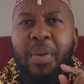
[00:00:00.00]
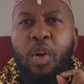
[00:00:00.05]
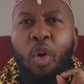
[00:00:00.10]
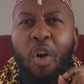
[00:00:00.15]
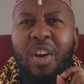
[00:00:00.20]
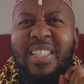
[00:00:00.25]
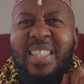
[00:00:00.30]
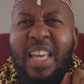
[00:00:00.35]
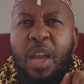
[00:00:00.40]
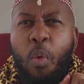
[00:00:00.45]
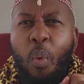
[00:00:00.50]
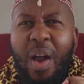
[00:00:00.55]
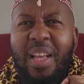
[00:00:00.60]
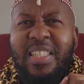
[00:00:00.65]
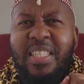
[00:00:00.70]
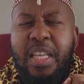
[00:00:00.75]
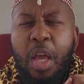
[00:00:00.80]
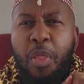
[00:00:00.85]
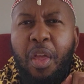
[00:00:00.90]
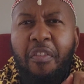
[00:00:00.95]
Because they
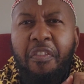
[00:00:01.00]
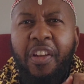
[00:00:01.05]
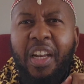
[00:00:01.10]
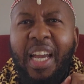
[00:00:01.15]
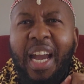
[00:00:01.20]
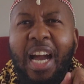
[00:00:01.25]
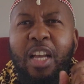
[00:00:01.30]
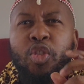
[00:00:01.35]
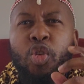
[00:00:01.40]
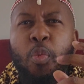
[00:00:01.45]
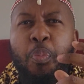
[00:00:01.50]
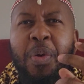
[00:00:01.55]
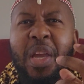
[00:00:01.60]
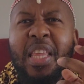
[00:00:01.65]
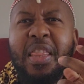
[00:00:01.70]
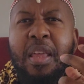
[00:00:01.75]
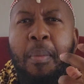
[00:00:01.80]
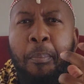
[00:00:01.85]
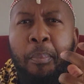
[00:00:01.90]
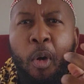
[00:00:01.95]
want South Africa to be
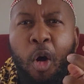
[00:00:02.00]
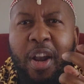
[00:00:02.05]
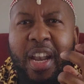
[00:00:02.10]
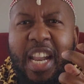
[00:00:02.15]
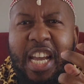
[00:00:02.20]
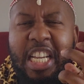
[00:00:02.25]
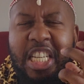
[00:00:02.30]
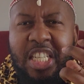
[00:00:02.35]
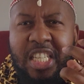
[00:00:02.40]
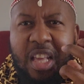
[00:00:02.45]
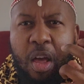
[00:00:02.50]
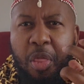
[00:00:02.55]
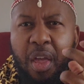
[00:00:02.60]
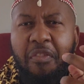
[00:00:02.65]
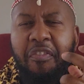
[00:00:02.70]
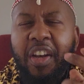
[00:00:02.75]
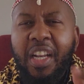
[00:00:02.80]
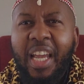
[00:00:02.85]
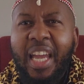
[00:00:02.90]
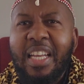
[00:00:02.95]
in the bondage, South
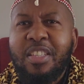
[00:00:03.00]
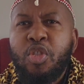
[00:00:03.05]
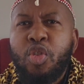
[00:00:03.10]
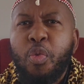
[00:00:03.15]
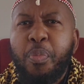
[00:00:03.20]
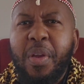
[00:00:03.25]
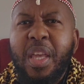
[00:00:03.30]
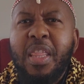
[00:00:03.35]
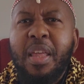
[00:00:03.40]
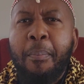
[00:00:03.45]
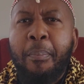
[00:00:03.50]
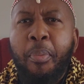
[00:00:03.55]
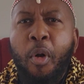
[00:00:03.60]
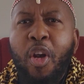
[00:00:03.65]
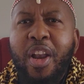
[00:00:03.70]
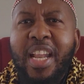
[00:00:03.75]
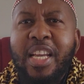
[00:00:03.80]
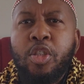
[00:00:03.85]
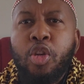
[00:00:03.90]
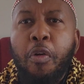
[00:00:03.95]
Africans to be in the
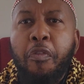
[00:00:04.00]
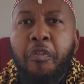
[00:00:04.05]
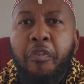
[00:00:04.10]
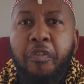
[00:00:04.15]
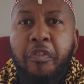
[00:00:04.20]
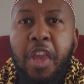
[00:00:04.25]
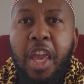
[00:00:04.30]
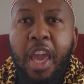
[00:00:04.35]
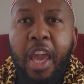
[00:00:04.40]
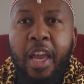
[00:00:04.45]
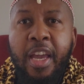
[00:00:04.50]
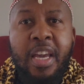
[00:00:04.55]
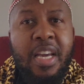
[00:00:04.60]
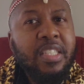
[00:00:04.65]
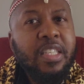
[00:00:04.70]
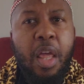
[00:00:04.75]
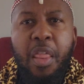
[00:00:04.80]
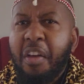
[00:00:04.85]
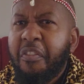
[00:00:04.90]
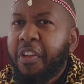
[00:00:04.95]
bondage of fear.
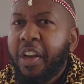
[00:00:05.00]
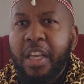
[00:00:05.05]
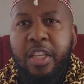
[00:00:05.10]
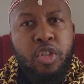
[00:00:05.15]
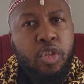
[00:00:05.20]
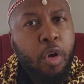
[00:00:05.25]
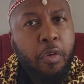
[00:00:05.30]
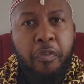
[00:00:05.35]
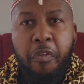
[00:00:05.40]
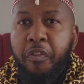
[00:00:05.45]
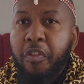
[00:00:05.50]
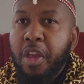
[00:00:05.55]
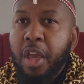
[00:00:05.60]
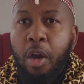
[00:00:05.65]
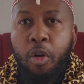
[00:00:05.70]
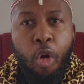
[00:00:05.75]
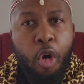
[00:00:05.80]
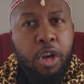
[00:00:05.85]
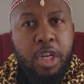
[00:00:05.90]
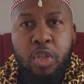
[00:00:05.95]
South Africans don't
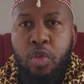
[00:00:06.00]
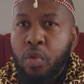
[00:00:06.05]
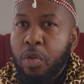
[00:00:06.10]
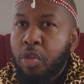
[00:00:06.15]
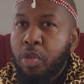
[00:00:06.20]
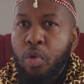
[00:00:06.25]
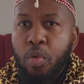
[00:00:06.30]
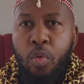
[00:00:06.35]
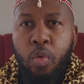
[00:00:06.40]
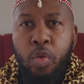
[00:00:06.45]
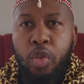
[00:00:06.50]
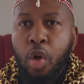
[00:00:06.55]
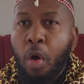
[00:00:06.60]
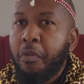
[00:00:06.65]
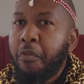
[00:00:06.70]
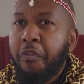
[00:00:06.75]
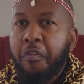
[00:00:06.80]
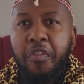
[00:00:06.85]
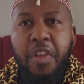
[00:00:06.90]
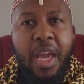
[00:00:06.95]
fear God is with you.
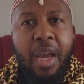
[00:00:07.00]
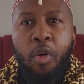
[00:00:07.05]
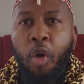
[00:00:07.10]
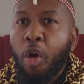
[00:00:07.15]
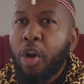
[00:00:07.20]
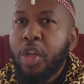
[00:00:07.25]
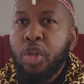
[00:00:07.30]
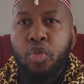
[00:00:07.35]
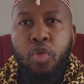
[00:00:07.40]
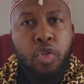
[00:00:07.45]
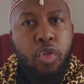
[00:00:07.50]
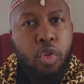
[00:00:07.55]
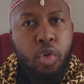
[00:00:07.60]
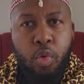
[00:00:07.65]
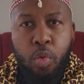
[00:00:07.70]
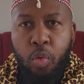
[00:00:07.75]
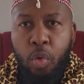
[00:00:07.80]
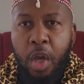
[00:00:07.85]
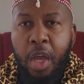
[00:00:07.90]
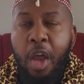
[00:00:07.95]
Don't fear God is with
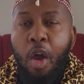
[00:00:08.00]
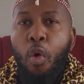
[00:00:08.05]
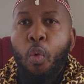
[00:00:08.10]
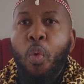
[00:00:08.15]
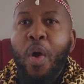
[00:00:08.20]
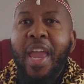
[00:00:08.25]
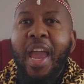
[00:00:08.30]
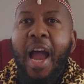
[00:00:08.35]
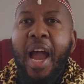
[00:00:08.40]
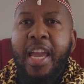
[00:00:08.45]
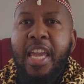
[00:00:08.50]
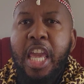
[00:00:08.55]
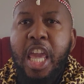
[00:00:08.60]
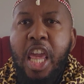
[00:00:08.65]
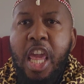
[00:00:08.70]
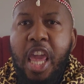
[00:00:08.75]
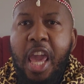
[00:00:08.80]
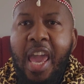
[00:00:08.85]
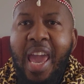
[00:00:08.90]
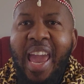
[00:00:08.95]
you. We are
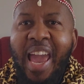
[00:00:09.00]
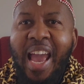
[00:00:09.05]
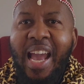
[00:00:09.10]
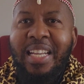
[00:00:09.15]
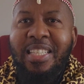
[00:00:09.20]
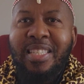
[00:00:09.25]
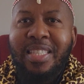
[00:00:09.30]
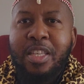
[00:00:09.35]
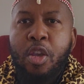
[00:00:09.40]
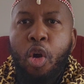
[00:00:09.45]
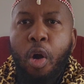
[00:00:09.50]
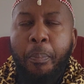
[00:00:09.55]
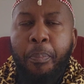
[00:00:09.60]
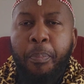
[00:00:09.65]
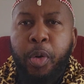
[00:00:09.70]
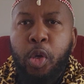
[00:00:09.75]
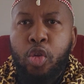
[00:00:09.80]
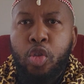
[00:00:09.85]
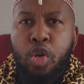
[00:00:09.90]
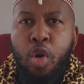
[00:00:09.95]
here as your
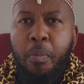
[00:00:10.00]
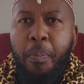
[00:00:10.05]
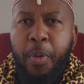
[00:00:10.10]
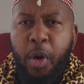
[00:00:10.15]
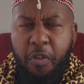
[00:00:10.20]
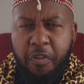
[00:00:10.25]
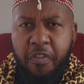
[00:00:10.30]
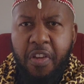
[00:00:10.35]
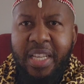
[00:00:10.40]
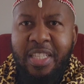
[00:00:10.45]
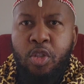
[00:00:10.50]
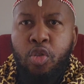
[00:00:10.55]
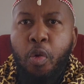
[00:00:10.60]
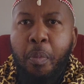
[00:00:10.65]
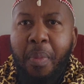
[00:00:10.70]
true prophets.